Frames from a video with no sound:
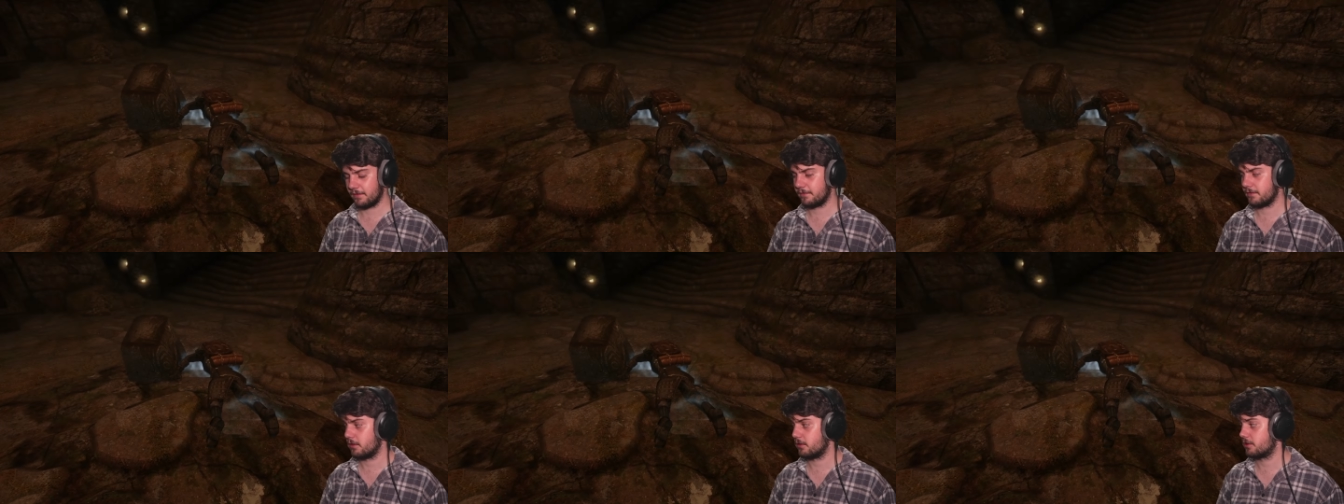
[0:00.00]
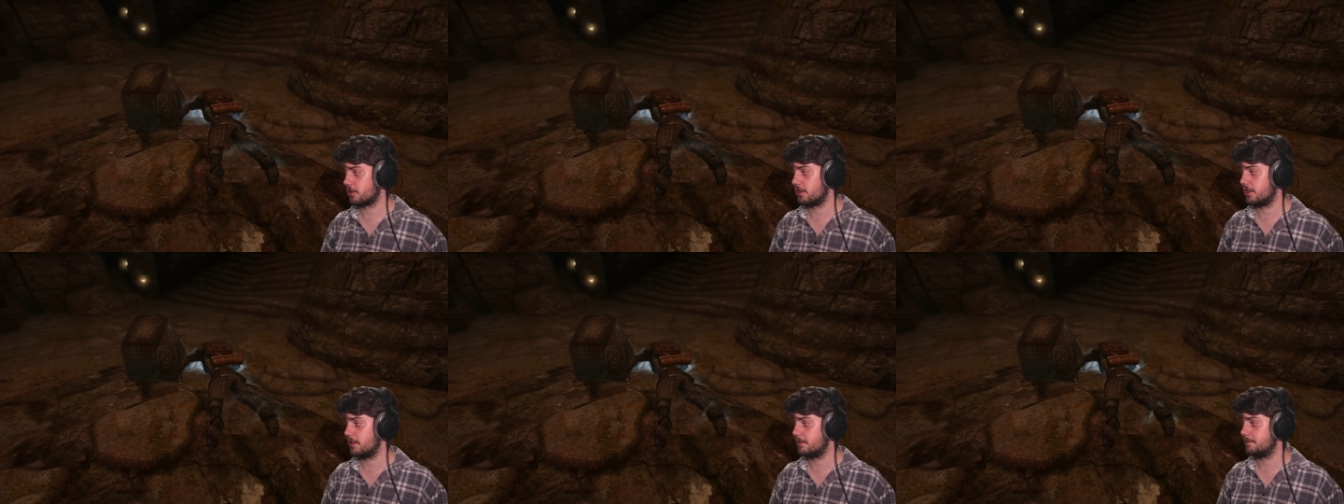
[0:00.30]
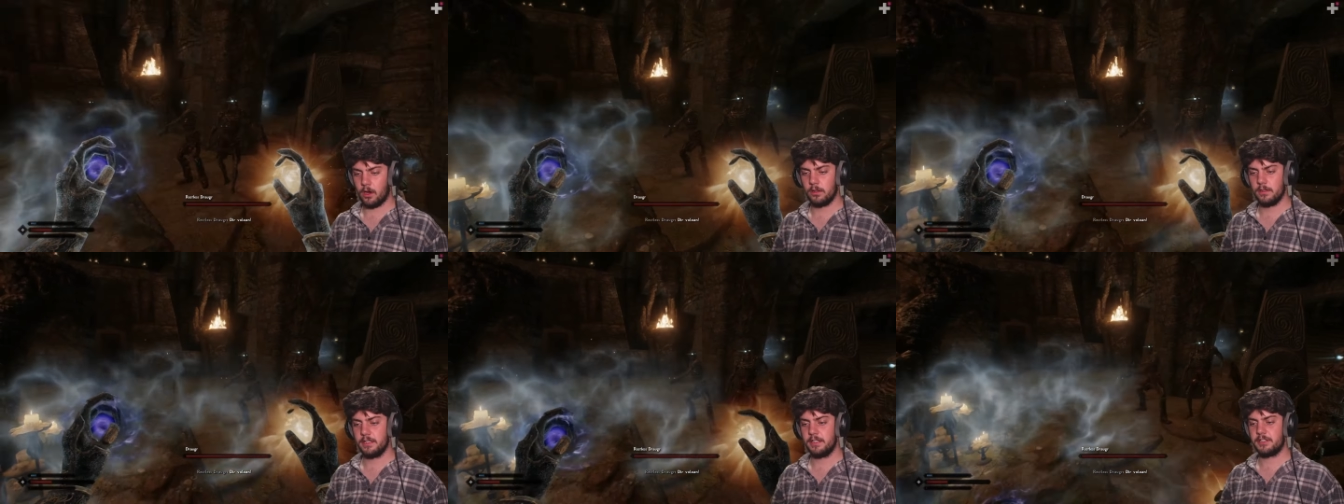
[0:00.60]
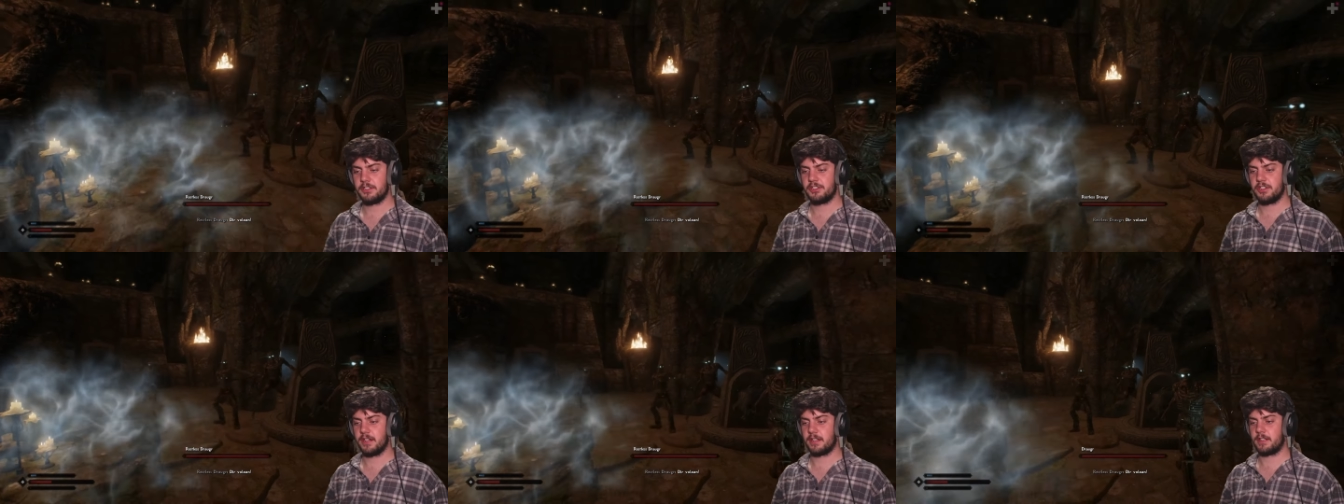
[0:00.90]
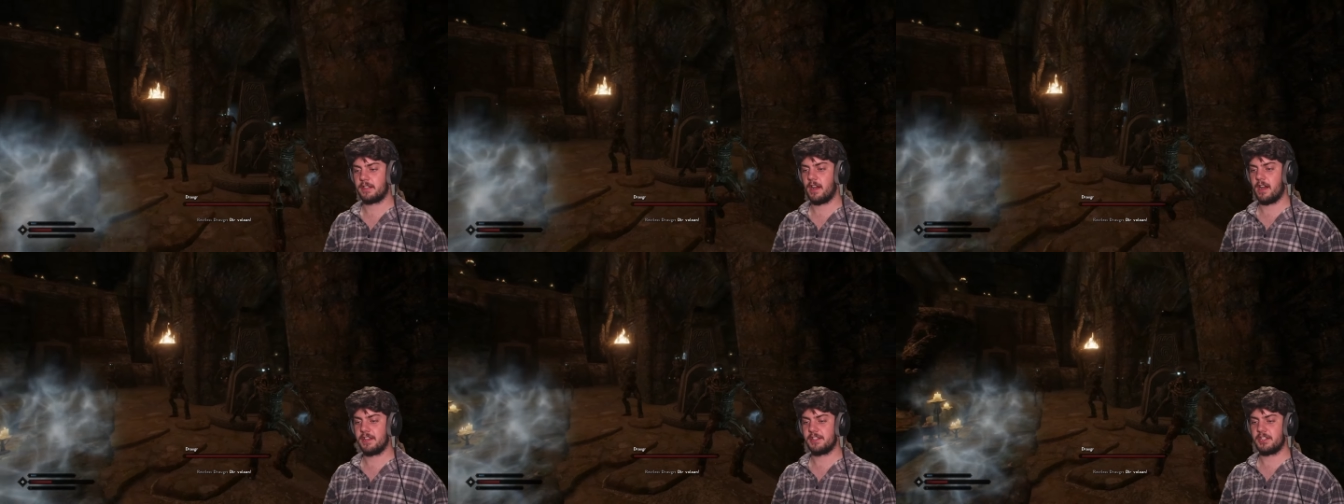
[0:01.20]
The only things I have
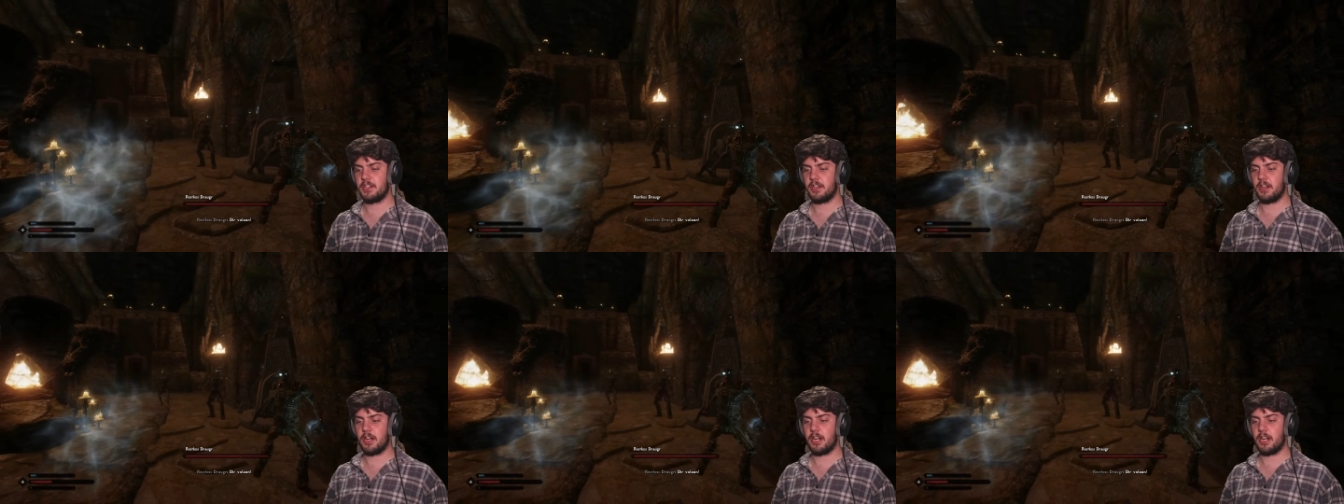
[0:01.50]
going for me